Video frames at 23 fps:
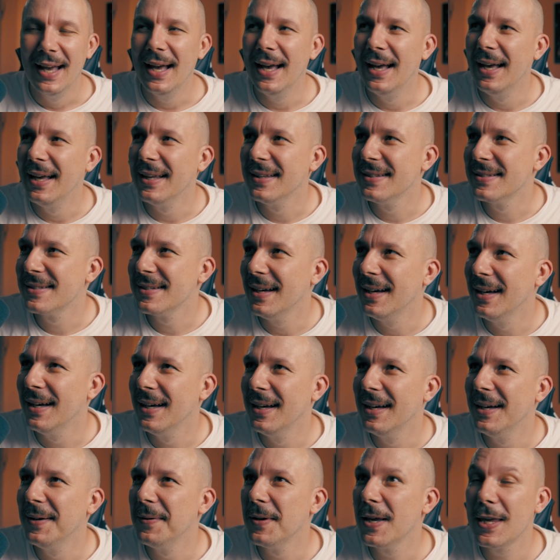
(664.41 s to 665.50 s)
And
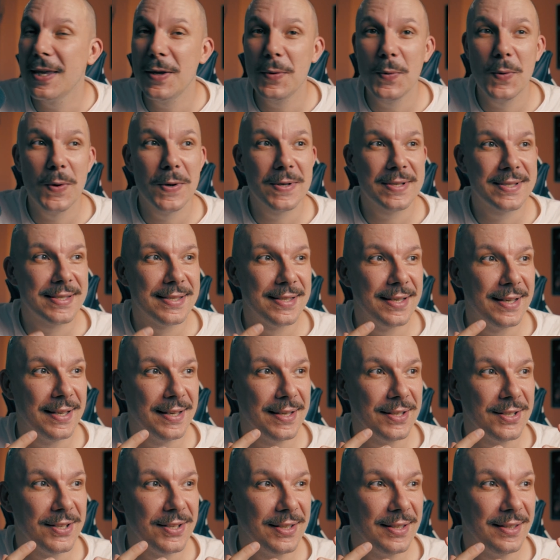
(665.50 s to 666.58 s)
he was
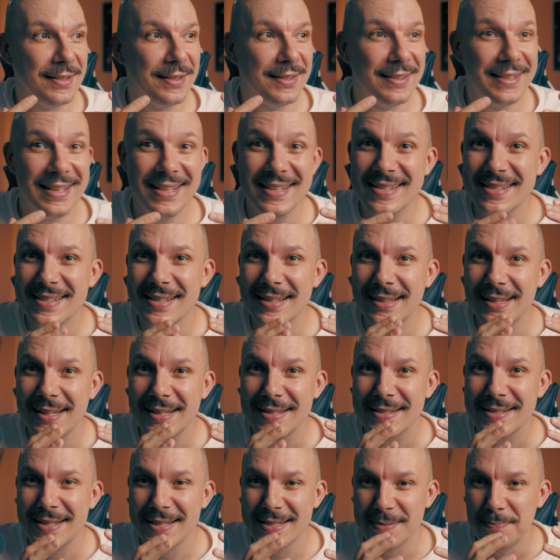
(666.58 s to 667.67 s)

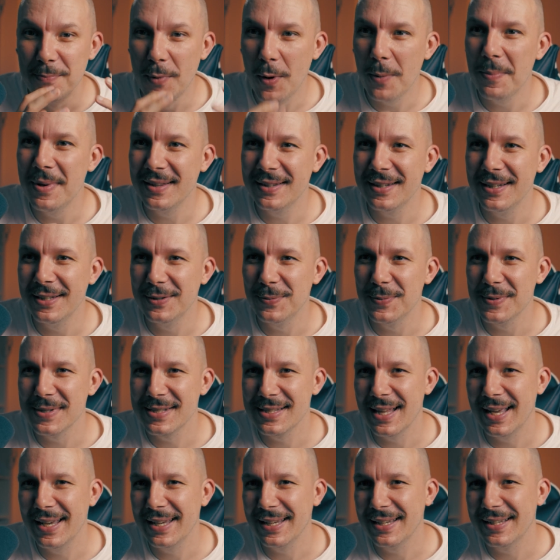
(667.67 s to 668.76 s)
this moment, it was
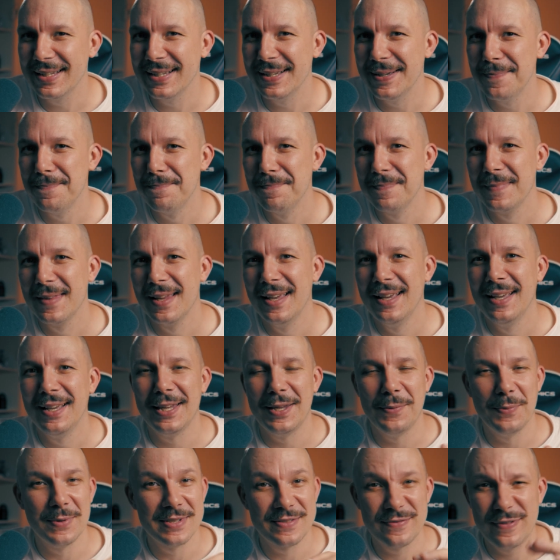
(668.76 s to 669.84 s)
like
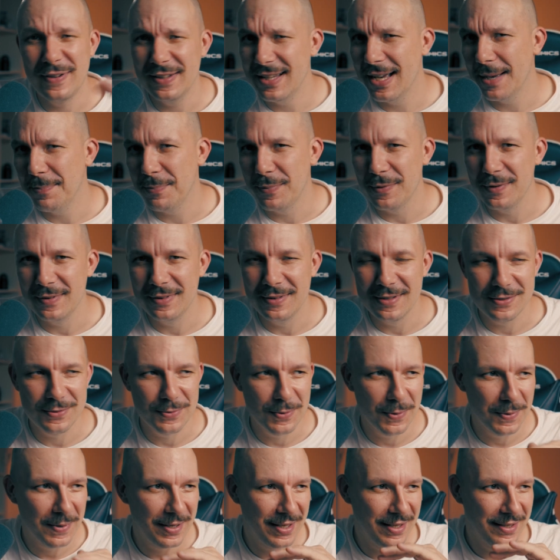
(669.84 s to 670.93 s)
he was fed up with this
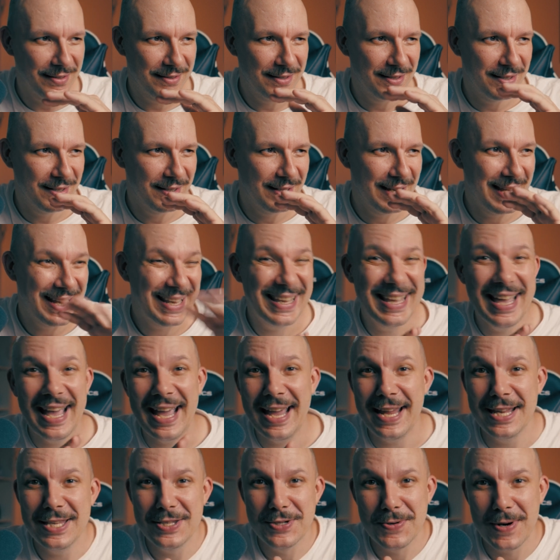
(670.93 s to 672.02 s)
role and
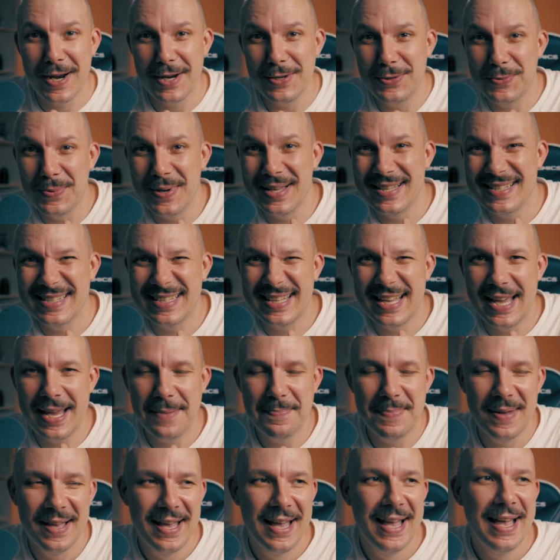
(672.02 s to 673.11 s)
again tried to
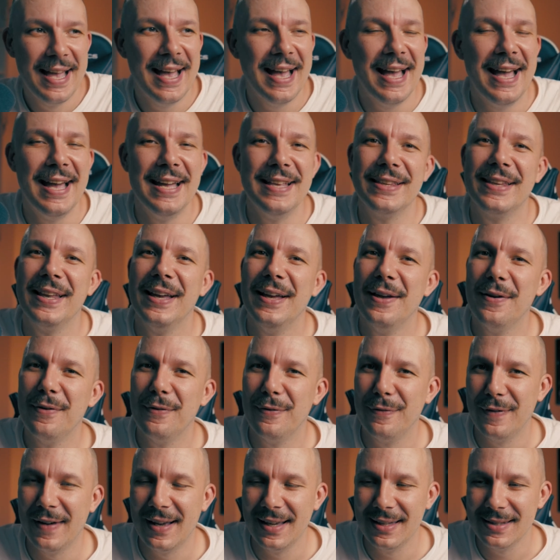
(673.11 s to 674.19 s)
escape and
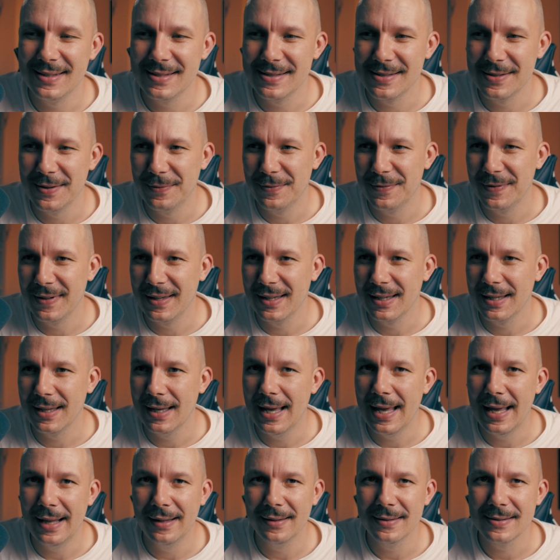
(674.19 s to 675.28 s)
find something
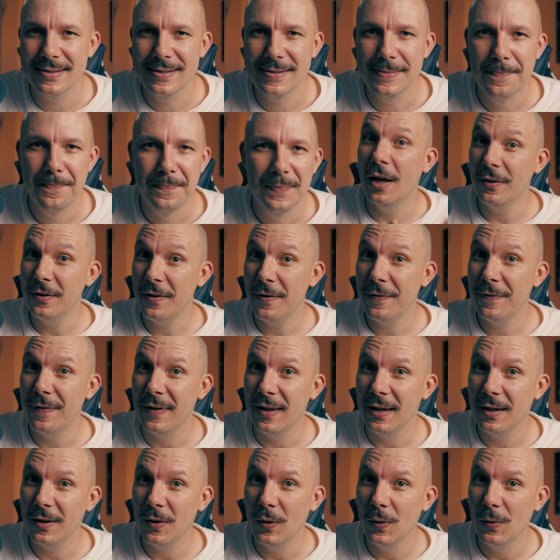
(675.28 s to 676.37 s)
else. Other
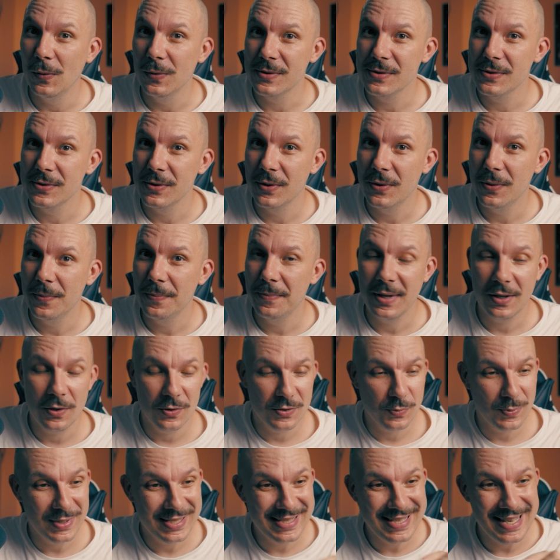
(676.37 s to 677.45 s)
thing also,
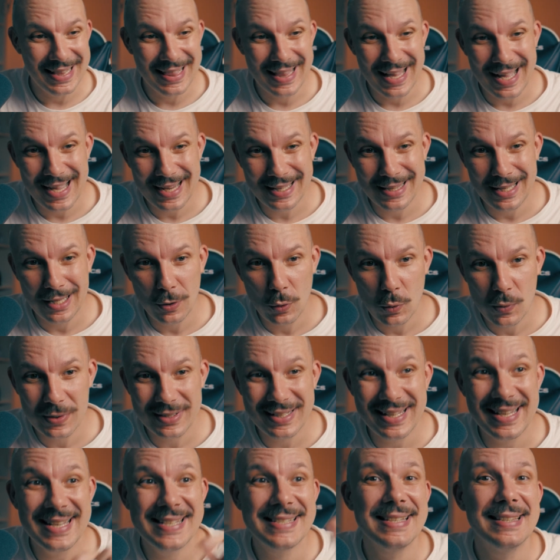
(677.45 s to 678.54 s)
because we see Lagna Lord
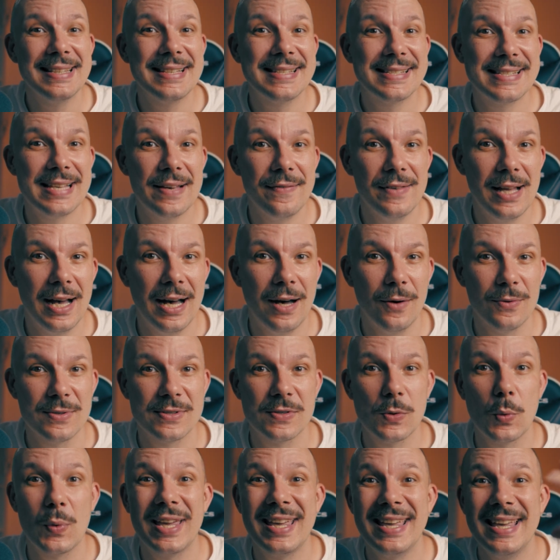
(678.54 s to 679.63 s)
is in the 7th house,
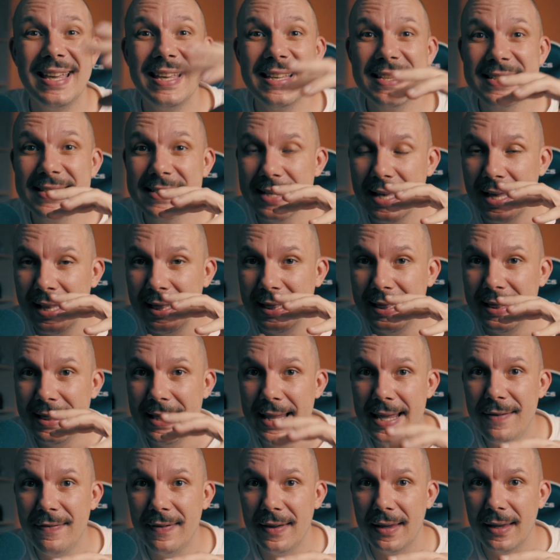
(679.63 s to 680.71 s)
so he is
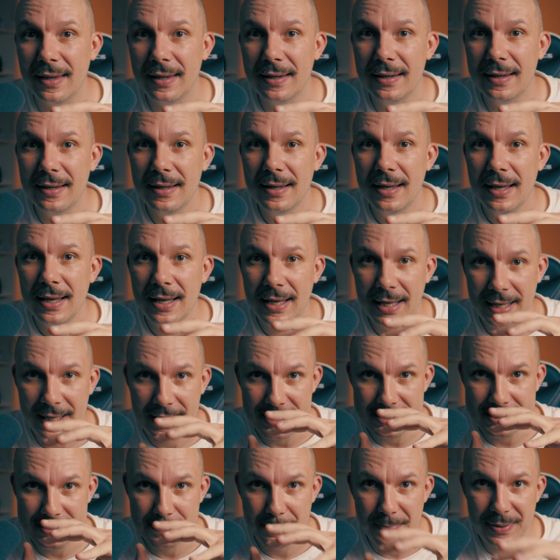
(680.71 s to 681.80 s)
leaving
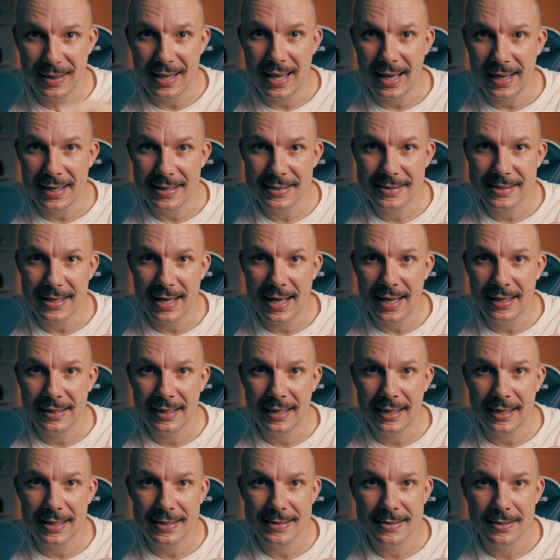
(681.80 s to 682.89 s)
his place and
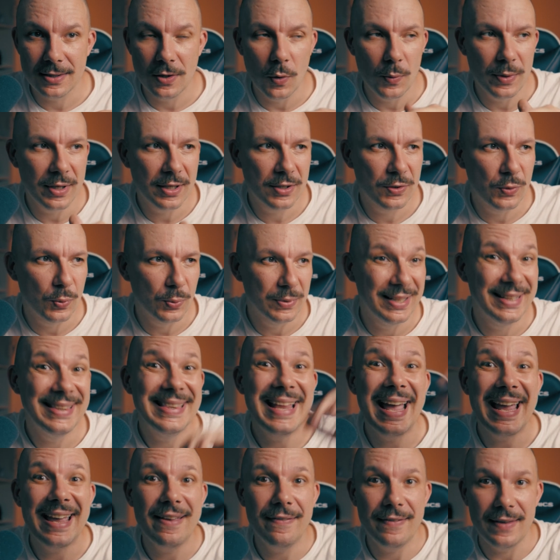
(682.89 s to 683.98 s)
he is going to the
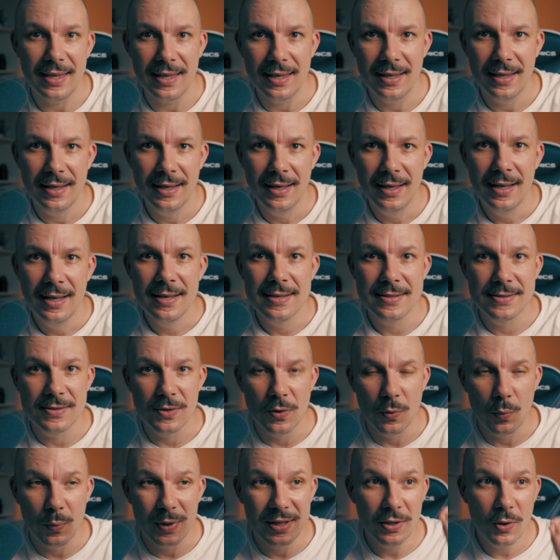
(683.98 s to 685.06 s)
Navy.
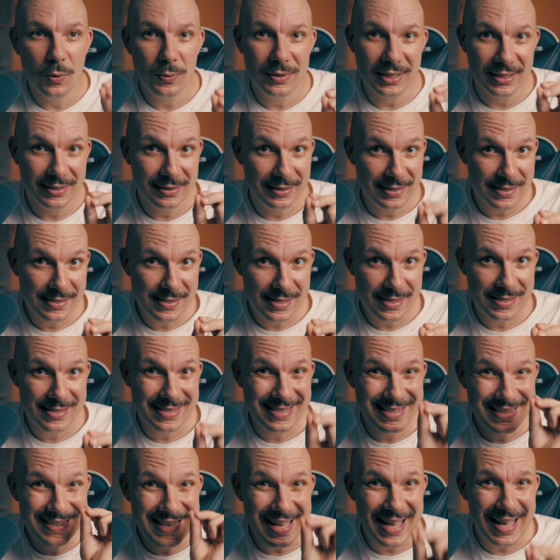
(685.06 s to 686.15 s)
So we know that this is
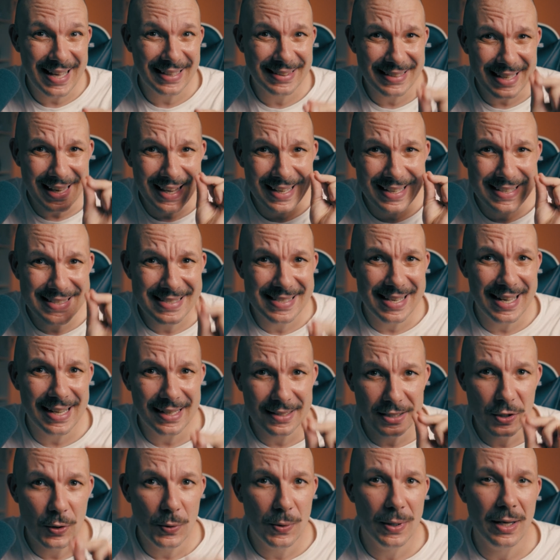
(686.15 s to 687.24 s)
that
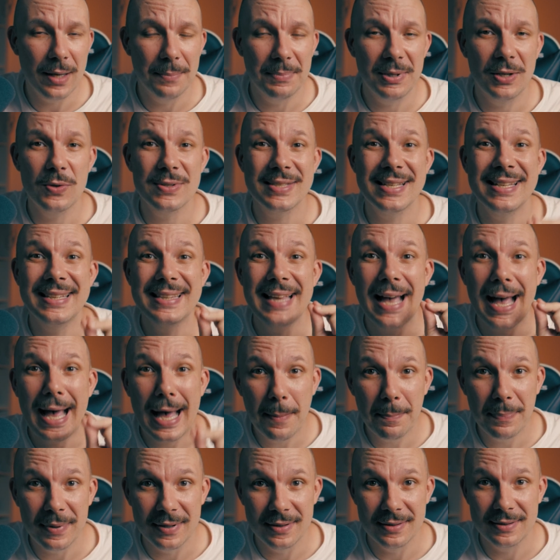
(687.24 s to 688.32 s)
exact yoga because it
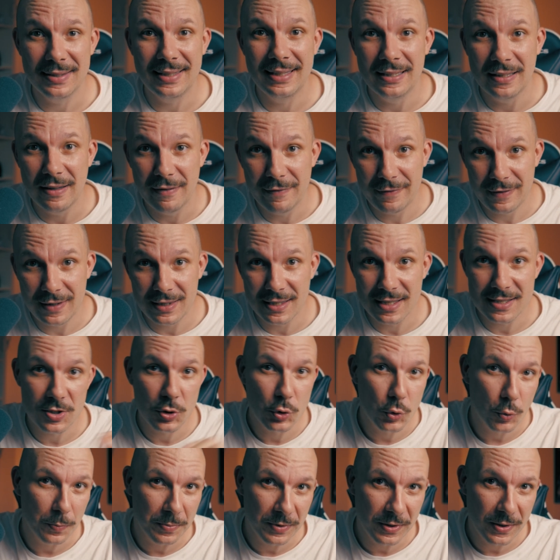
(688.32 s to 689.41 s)
happened in a
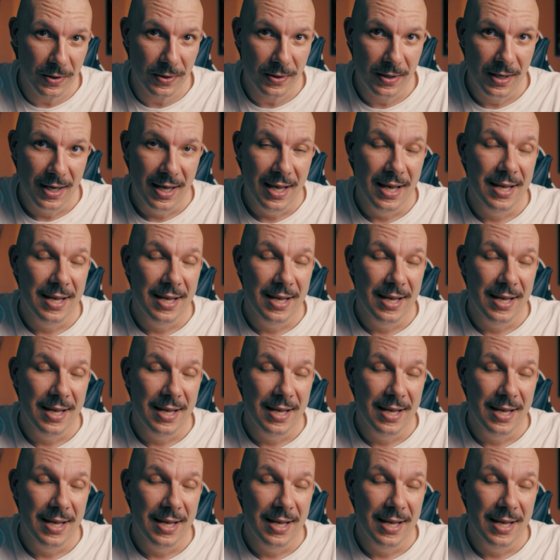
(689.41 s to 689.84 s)
Venus-Jupiter.